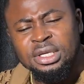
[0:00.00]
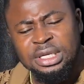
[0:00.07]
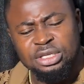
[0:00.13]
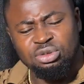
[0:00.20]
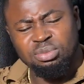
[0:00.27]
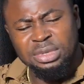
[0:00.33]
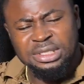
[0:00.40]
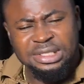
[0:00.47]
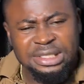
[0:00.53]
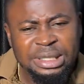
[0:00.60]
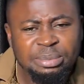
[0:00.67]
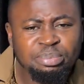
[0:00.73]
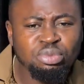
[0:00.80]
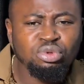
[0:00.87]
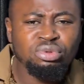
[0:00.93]
Some
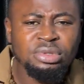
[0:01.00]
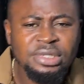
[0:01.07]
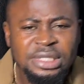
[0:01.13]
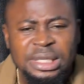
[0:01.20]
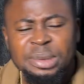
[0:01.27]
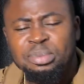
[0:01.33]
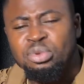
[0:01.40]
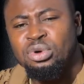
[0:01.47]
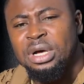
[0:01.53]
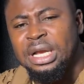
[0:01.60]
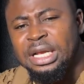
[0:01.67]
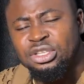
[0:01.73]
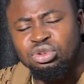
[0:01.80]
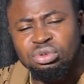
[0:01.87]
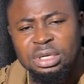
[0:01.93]
simple and
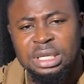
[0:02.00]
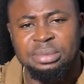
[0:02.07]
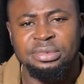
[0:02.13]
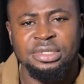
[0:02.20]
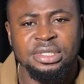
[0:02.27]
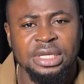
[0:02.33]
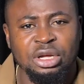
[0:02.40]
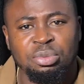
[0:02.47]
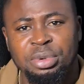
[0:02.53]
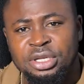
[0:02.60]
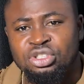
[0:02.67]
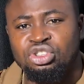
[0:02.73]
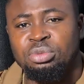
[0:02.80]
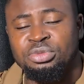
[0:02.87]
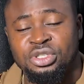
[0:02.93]
little rhythms that you play to
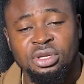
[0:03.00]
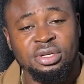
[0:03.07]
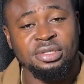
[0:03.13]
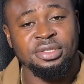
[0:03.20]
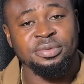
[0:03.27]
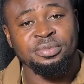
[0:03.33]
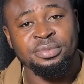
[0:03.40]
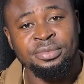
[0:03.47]
some songs.